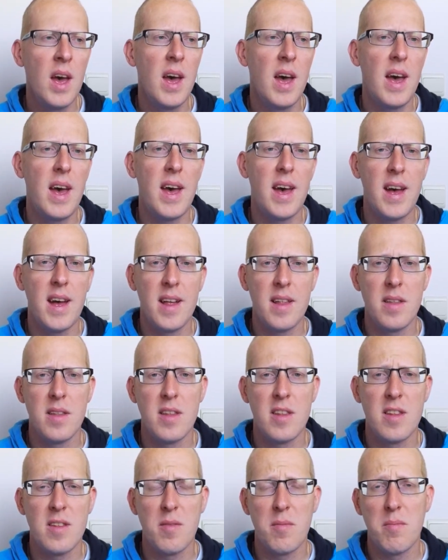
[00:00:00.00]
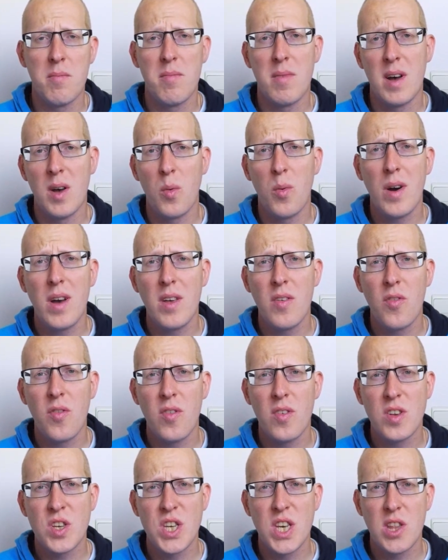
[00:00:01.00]
And my wife,
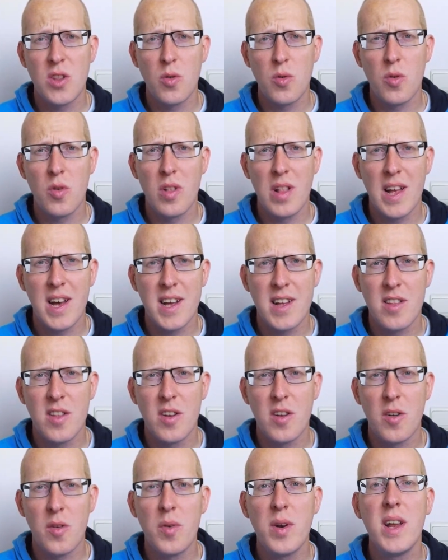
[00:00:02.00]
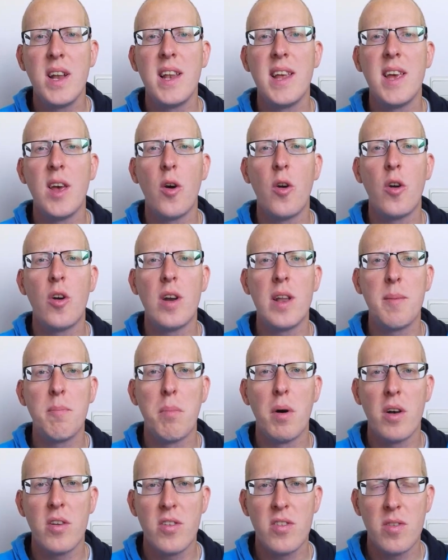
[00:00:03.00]
she took like the really early
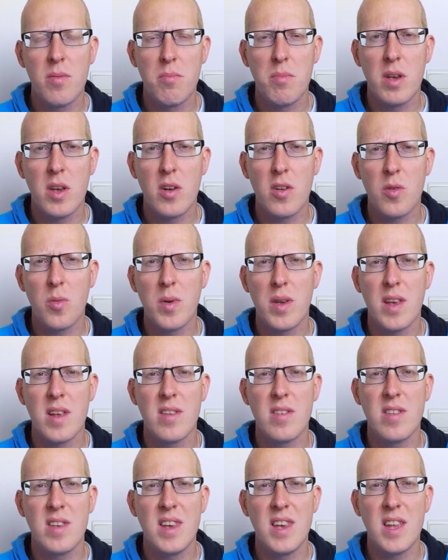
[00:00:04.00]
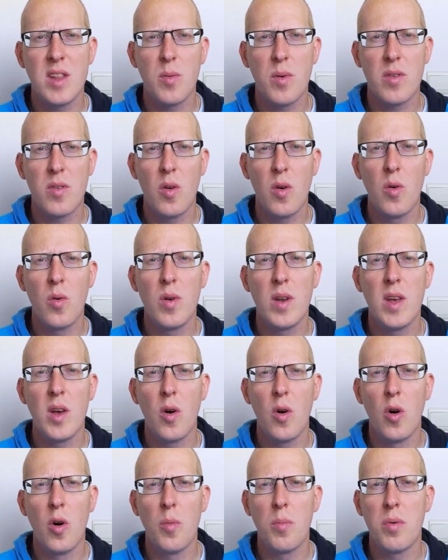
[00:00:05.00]
bus because we can see it was only
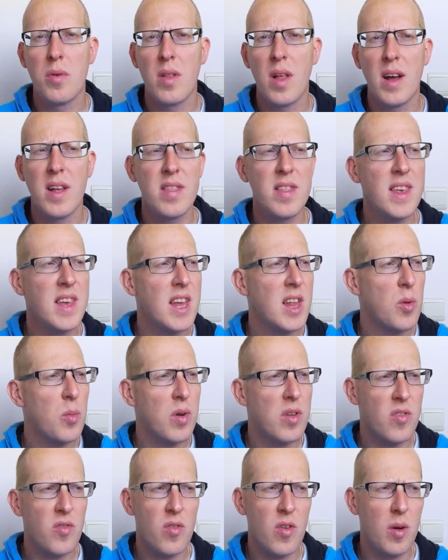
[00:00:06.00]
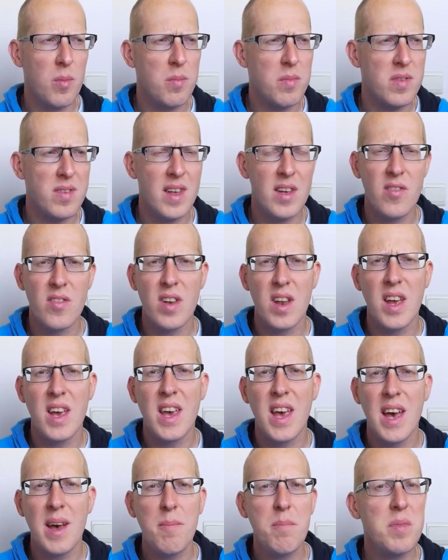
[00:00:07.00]
open, I think it was from 7
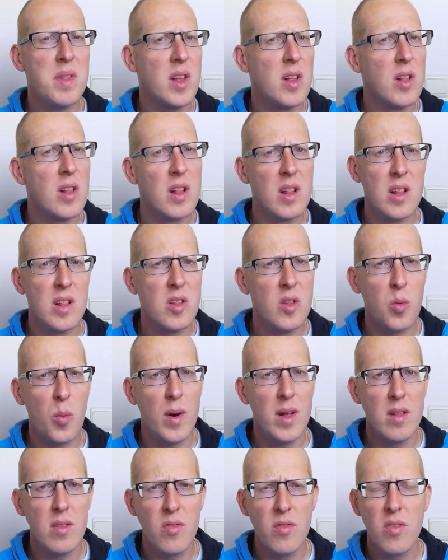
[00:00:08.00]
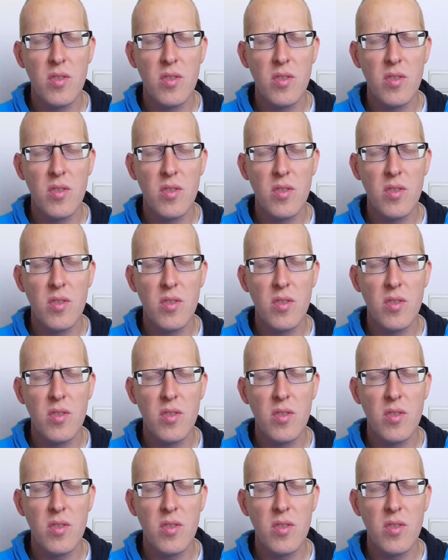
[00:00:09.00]
a.m. till 12.